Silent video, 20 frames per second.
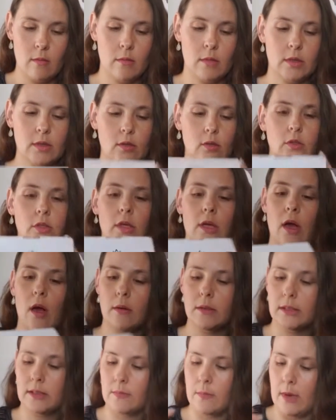This is Ultra
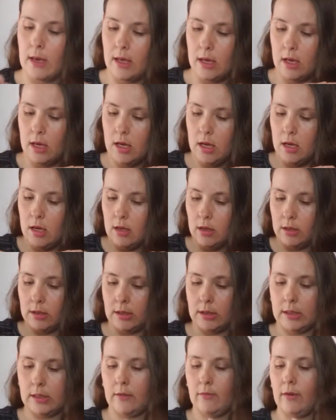Cosmetics.
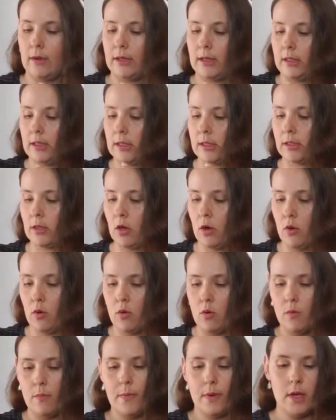Let's see if I can get this
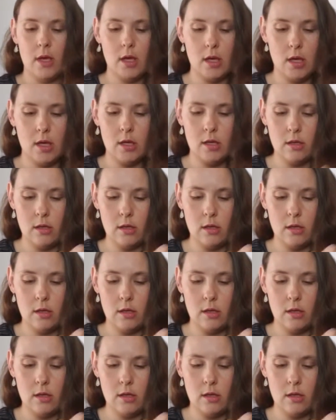open.